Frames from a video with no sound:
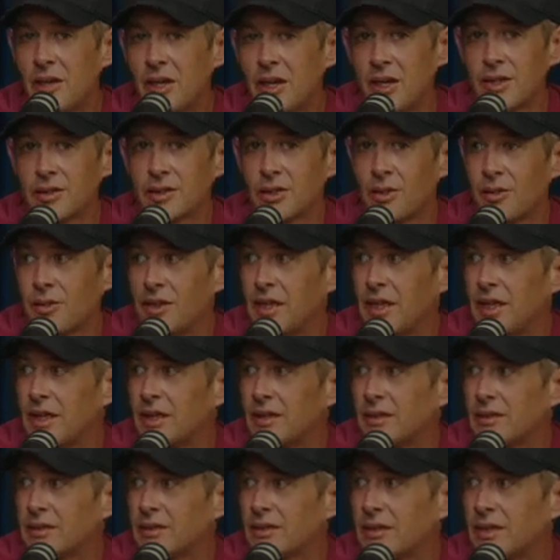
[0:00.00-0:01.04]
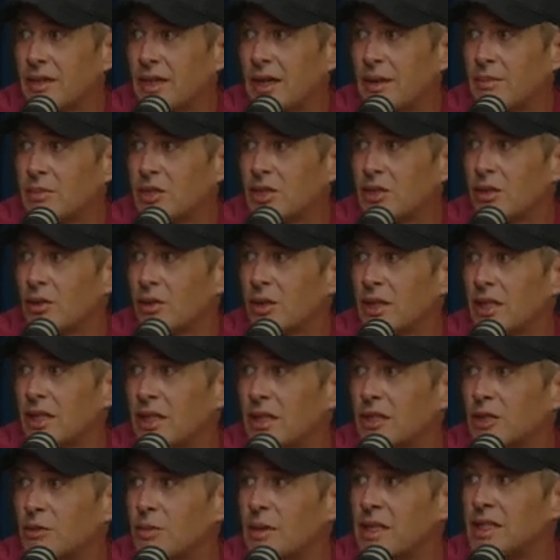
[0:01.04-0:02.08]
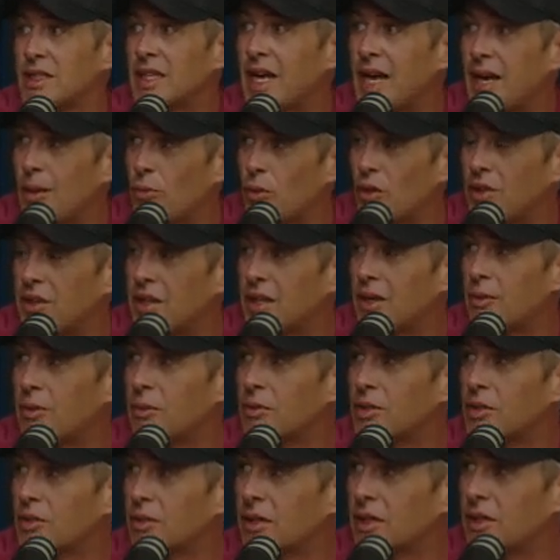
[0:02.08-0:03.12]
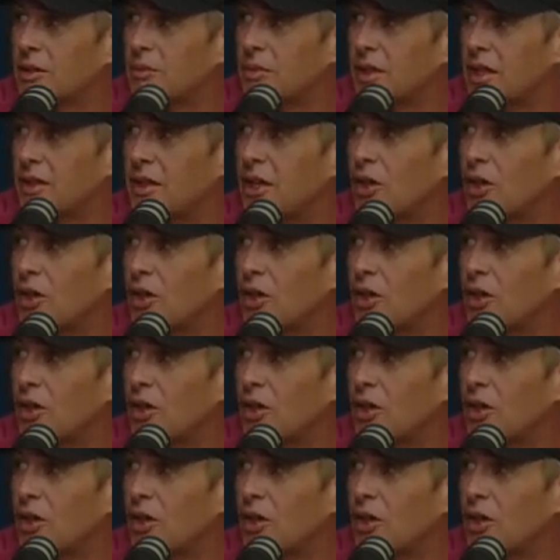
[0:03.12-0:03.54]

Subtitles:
but I also think I'm still getting to spend time with them. I'm still getting,